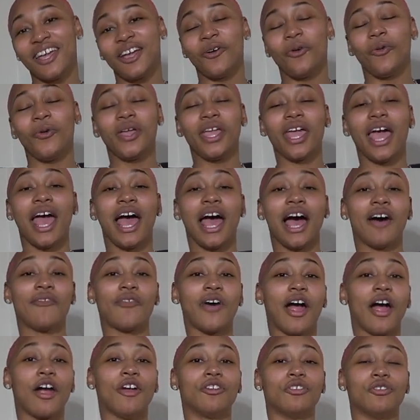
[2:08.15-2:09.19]
we have
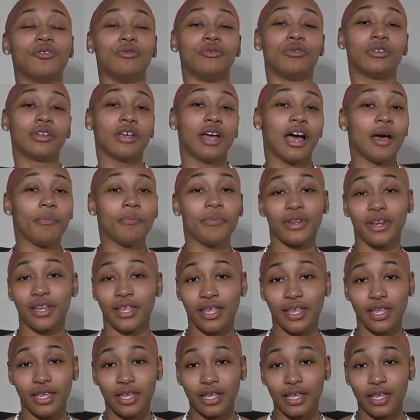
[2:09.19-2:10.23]
our new
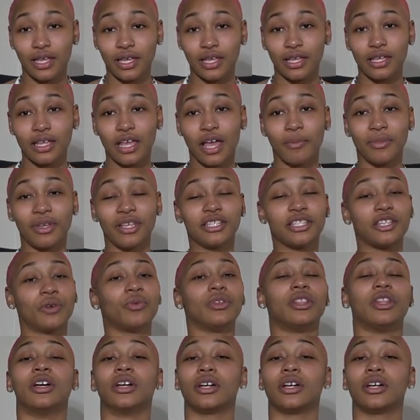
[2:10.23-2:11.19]
company coming. So